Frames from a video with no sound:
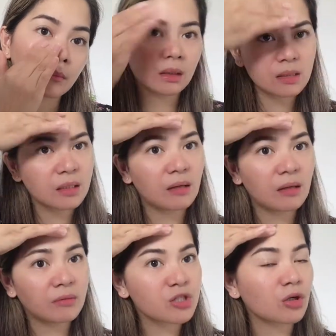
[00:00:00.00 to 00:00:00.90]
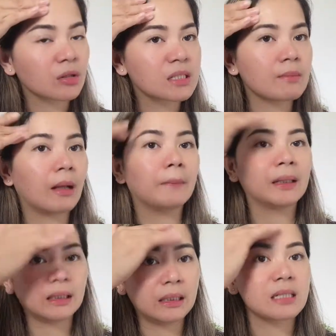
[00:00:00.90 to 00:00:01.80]
Doesn't have a strong smell,
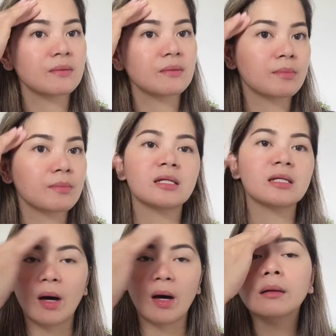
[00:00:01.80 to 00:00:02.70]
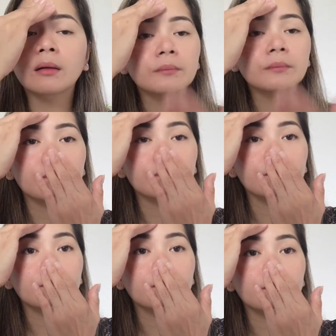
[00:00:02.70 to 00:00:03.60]
but it does have smell as well.
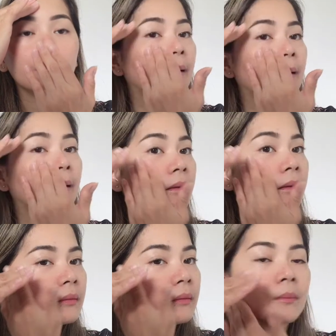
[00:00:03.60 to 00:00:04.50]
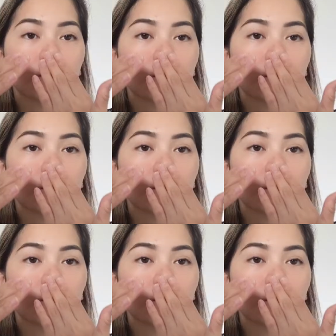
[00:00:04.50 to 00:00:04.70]
I